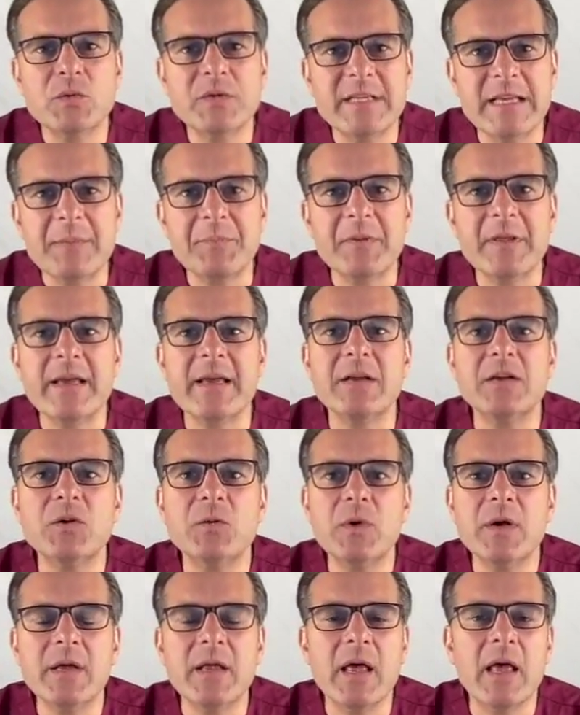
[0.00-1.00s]
deeply into
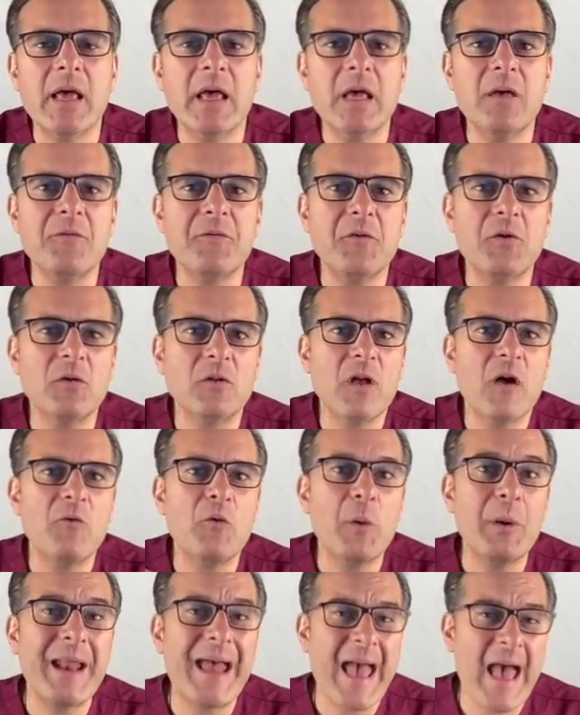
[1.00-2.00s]
it, if your loved
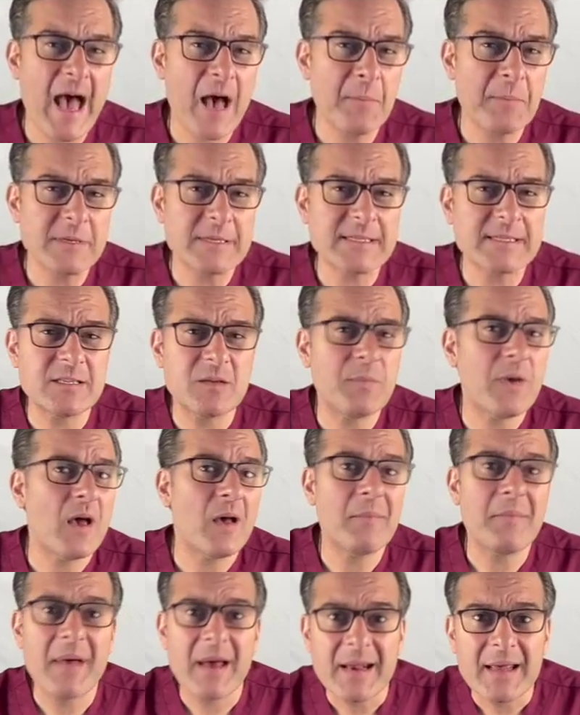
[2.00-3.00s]
one happens to be
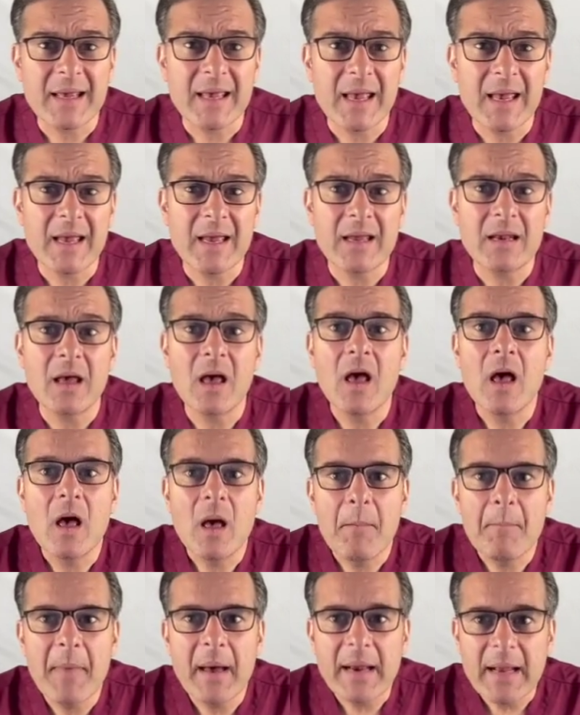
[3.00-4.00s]
on Medicaid,
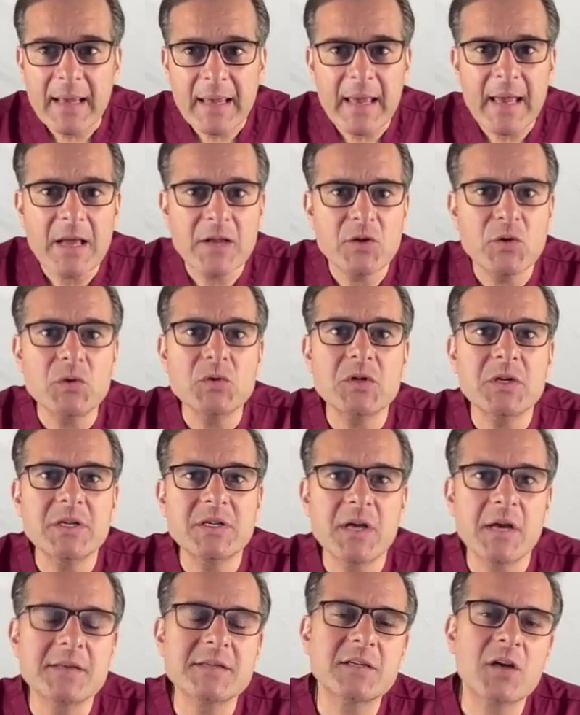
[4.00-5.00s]
Medicaid usually
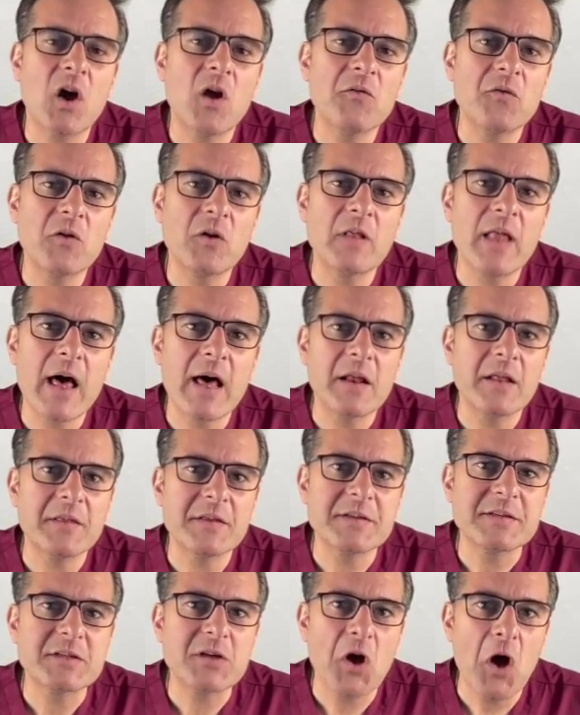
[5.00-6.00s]
does cover a lot of
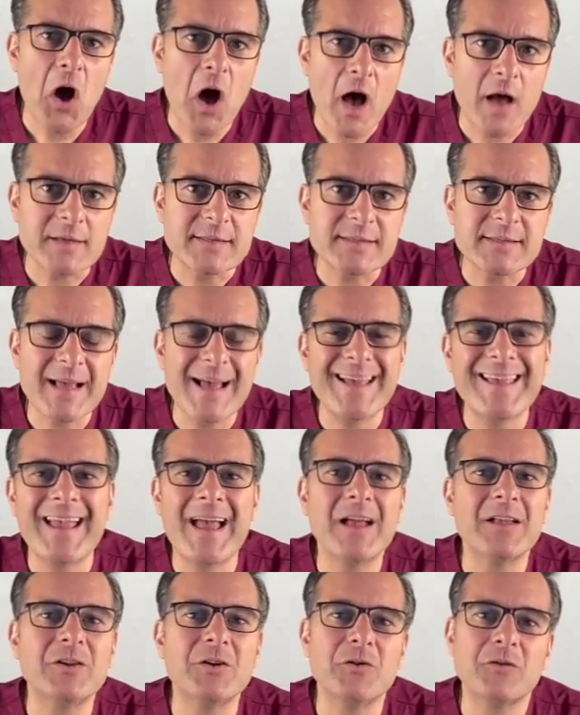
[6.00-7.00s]
this cost.
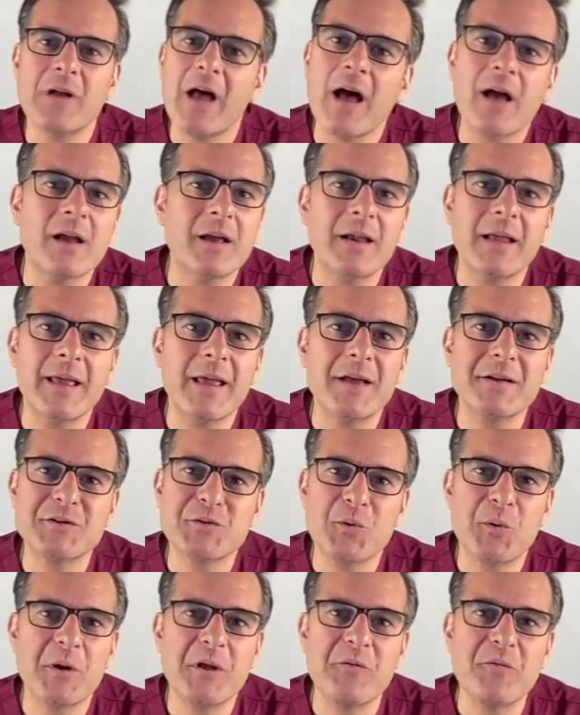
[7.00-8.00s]
Again, you're not going to get
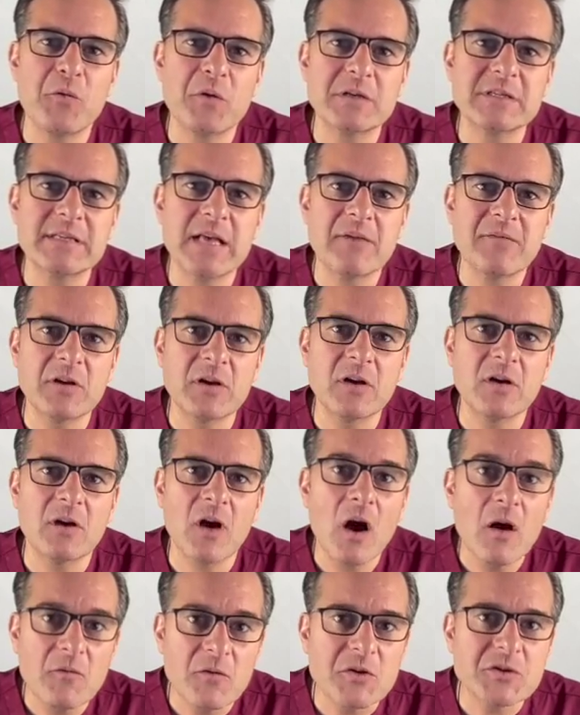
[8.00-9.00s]
24/7
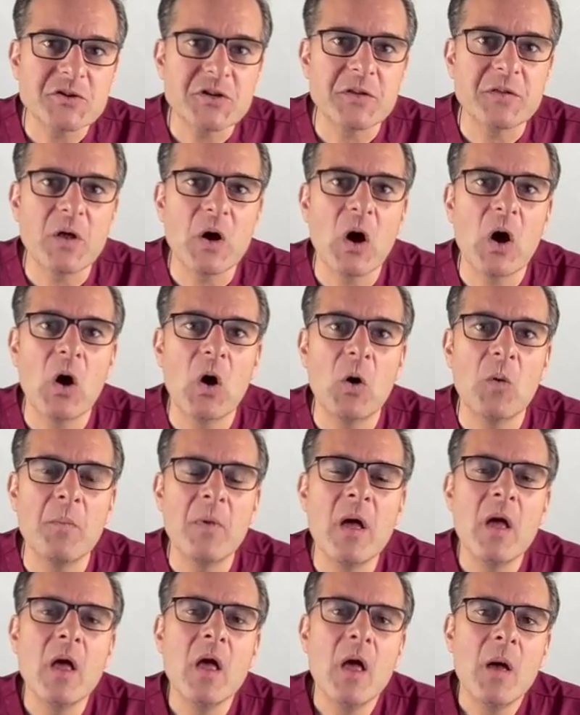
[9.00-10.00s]
coverage in the home,
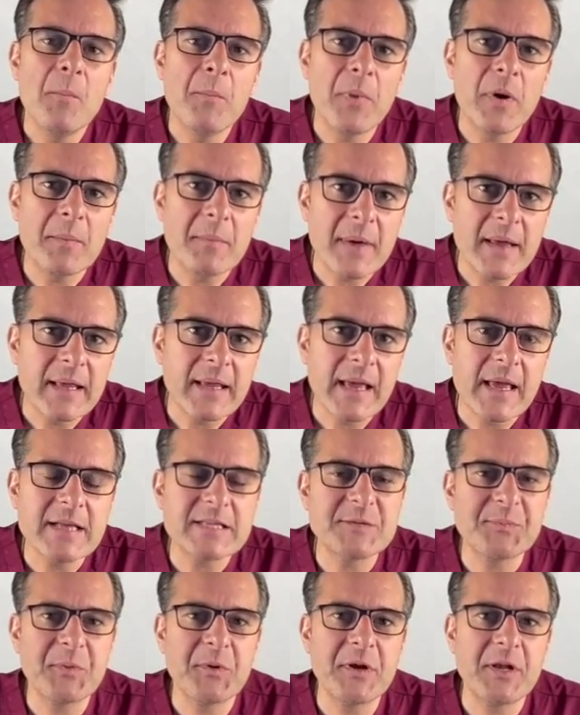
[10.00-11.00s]
but
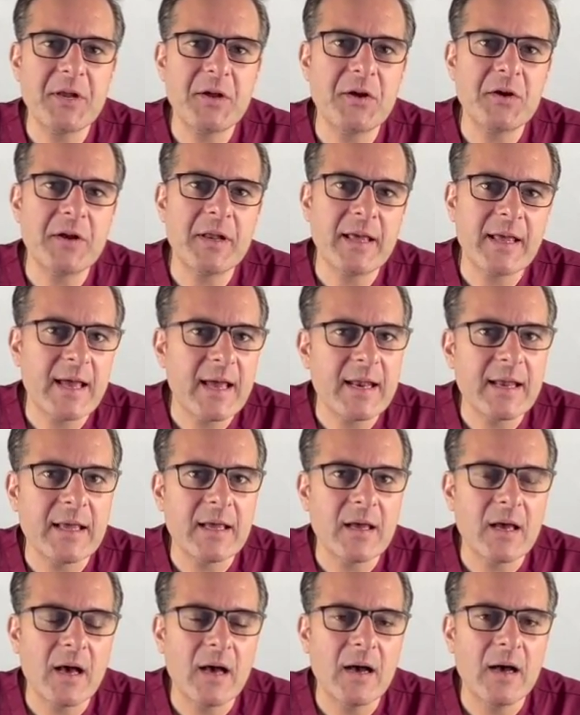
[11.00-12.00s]
Medicaid's pretty good at
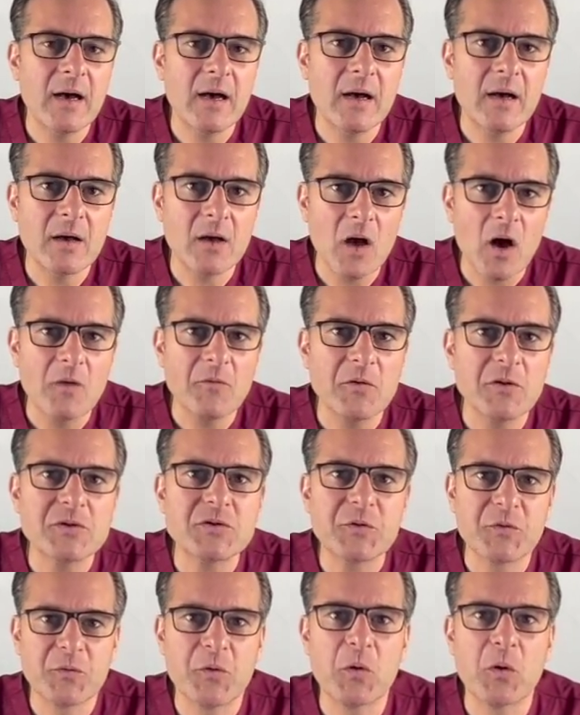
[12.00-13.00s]
getting
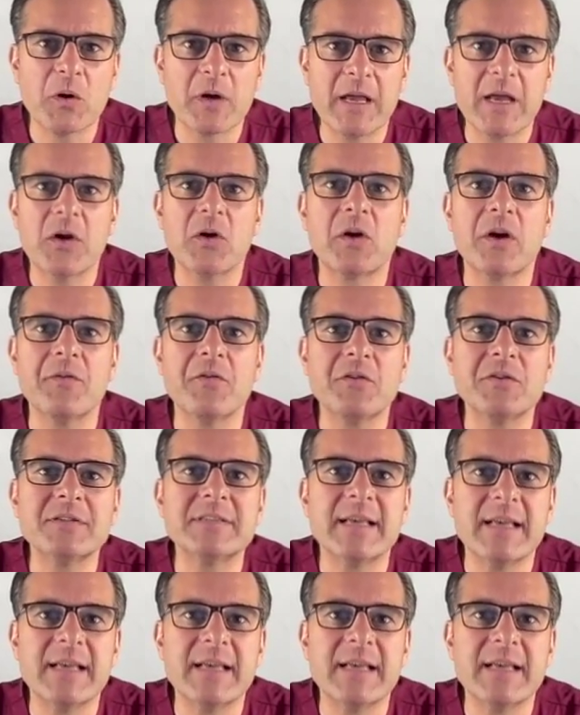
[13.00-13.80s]
coverage for caregivers